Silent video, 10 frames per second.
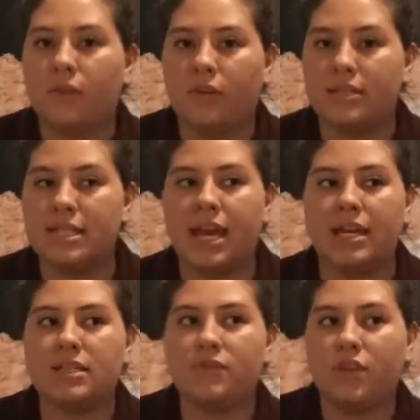of all this
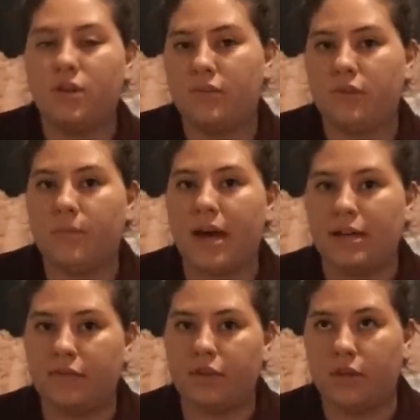hate is for you to feel
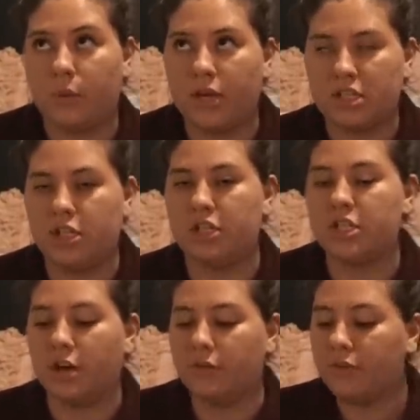bad and for you to question
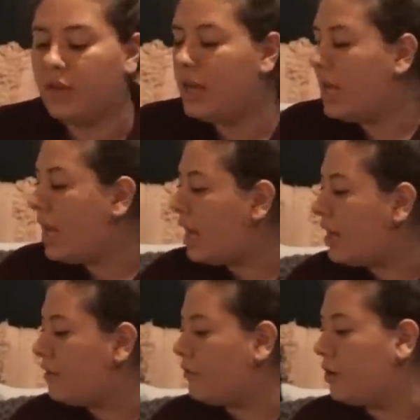yourself
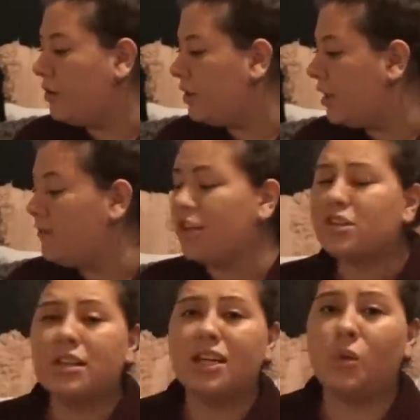and for you to
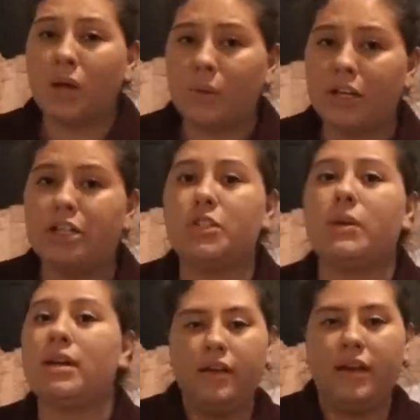eventually quit what you're
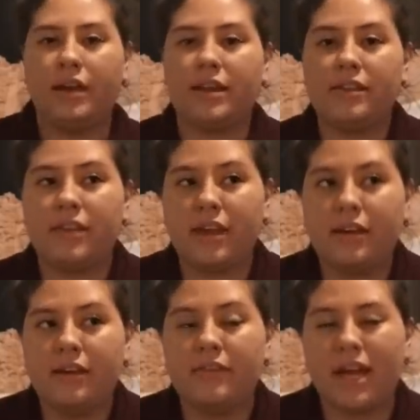doing and I
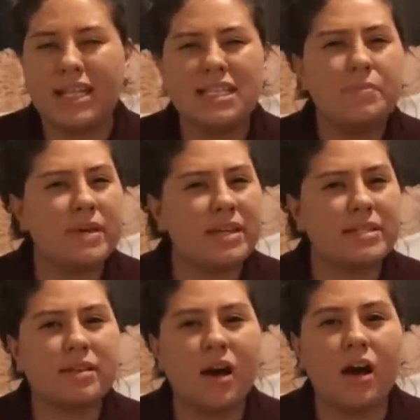think that's the
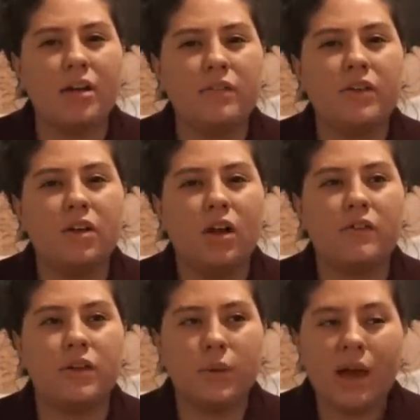biggest con of it all
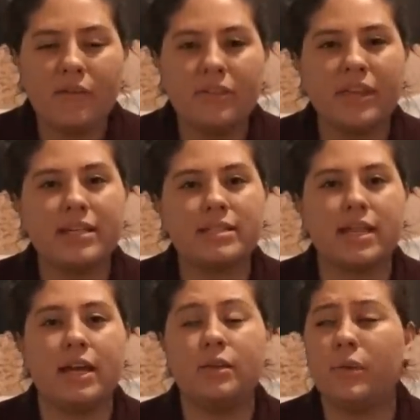if you don't have thick
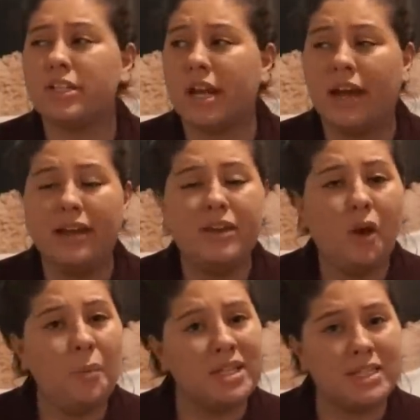skin which in
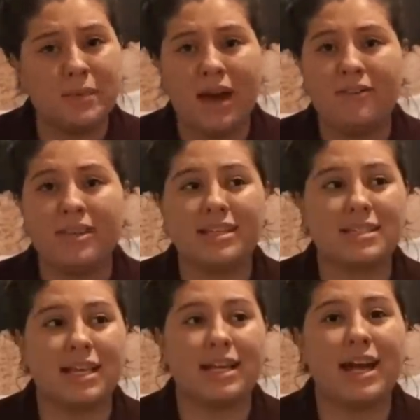no means do I have thick
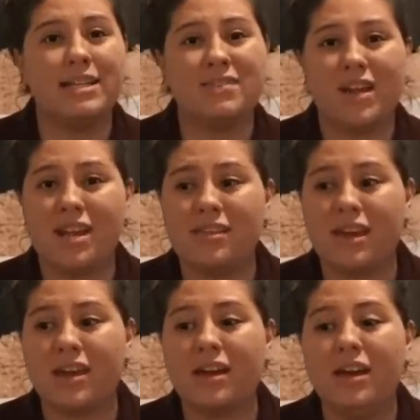skin guys if
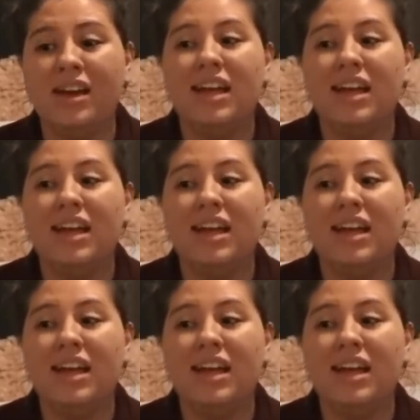anything